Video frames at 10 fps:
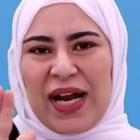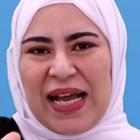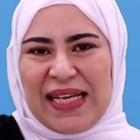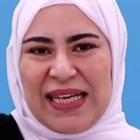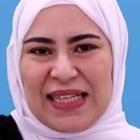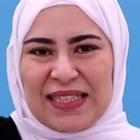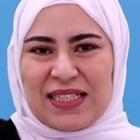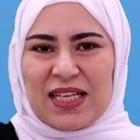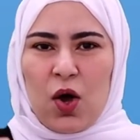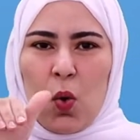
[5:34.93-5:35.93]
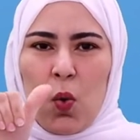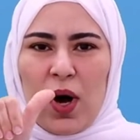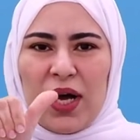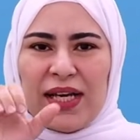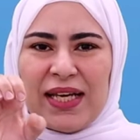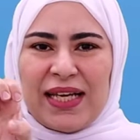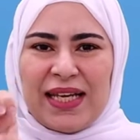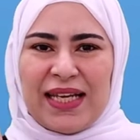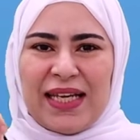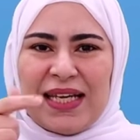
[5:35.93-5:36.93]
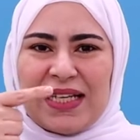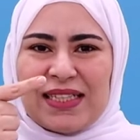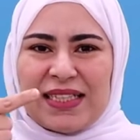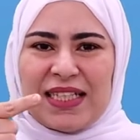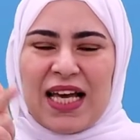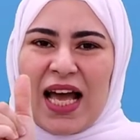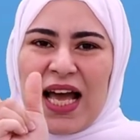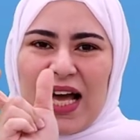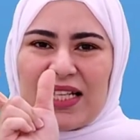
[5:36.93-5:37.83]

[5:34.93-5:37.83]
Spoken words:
a keyword that indicates that this sentence